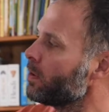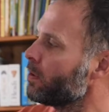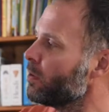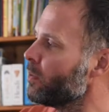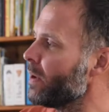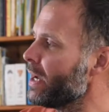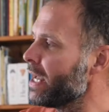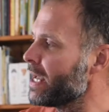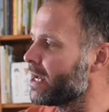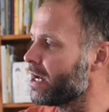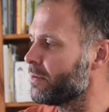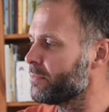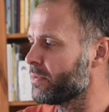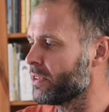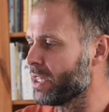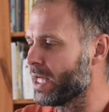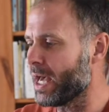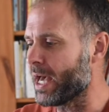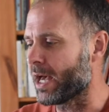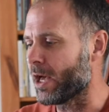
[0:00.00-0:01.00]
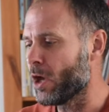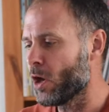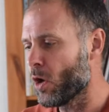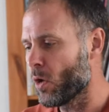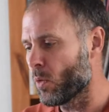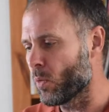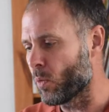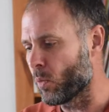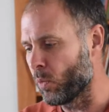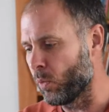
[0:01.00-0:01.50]
the way up there,
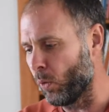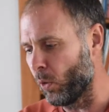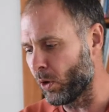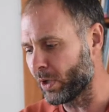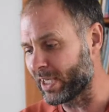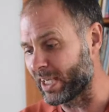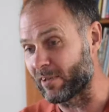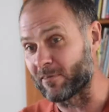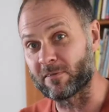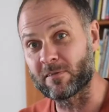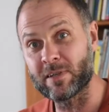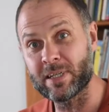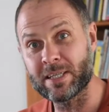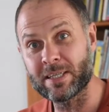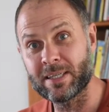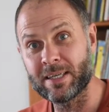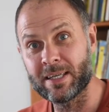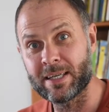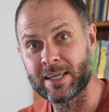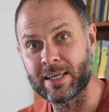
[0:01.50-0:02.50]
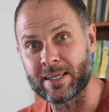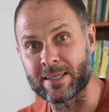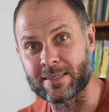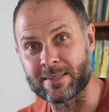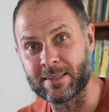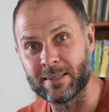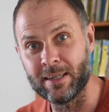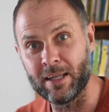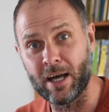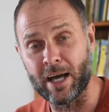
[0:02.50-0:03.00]
walking, risking
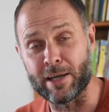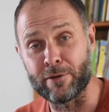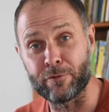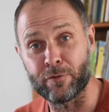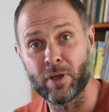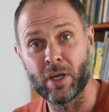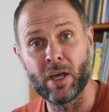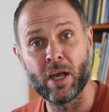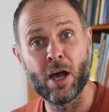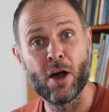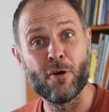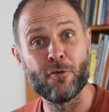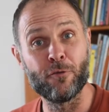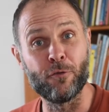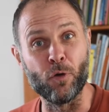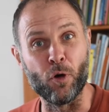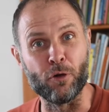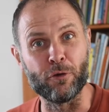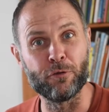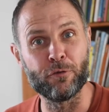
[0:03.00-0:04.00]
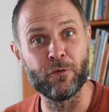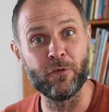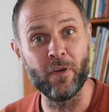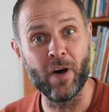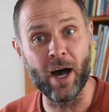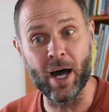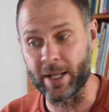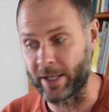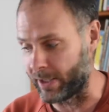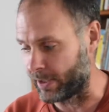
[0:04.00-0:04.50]
his life for
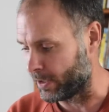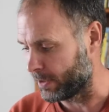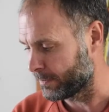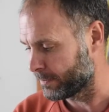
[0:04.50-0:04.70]
fun.